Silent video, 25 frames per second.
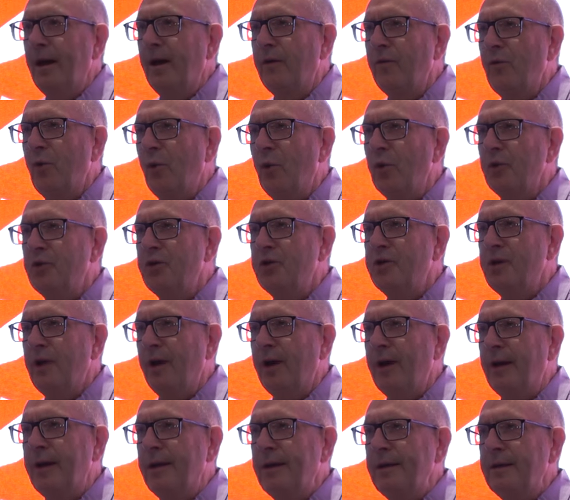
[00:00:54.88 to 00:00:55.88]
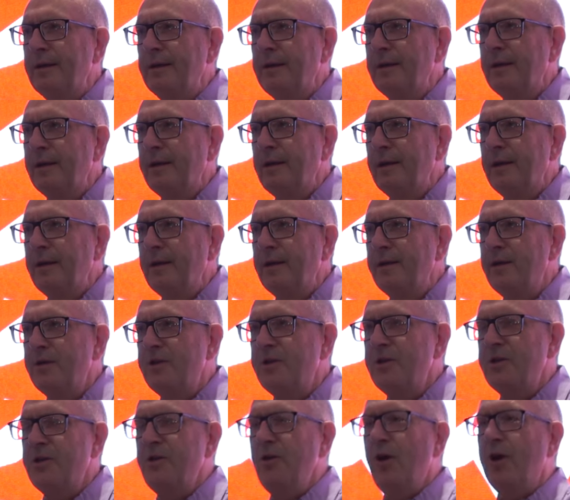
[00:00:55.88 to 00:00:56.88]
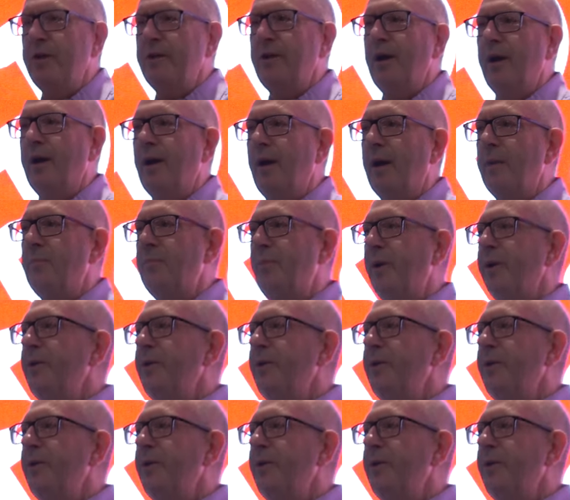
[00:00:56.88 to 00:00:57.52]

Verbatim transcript: Of course, uh, this is not a, a